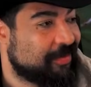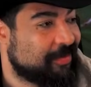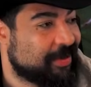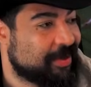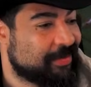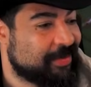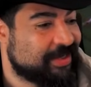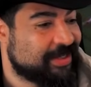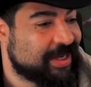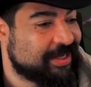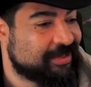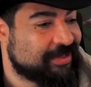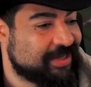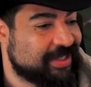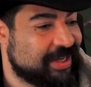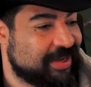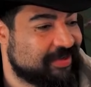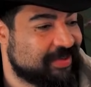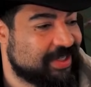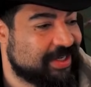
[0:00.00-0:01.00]
right, we're going to protect
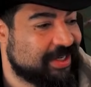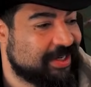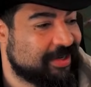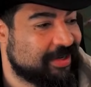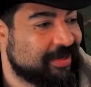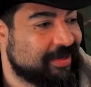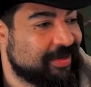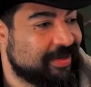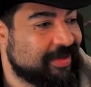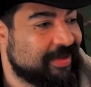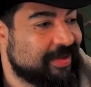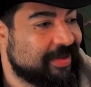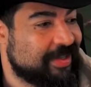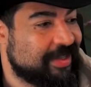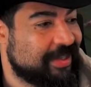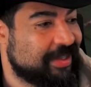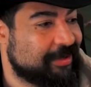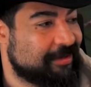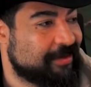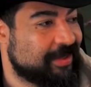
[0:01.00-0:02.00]
ourselves here.
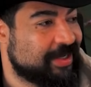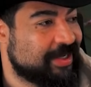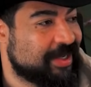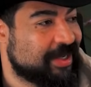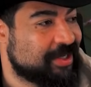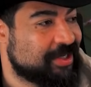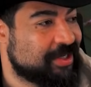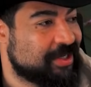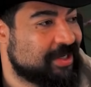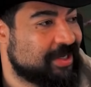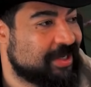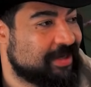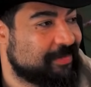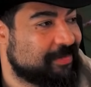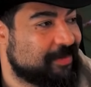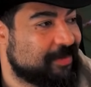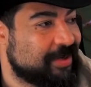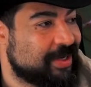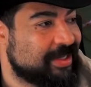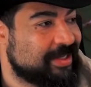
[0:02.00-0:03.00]
Heal reduction
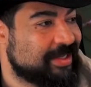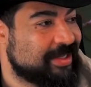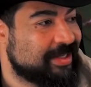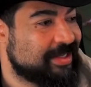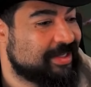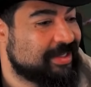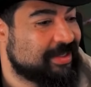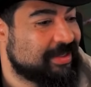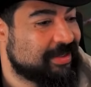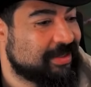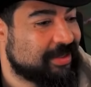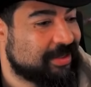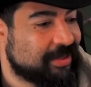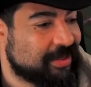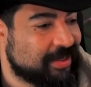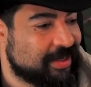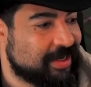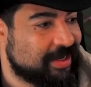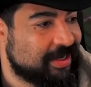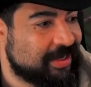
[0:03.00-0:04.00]
and poisons.
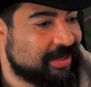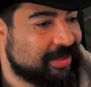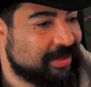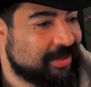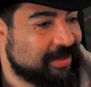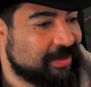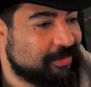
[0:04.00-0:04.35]
Good.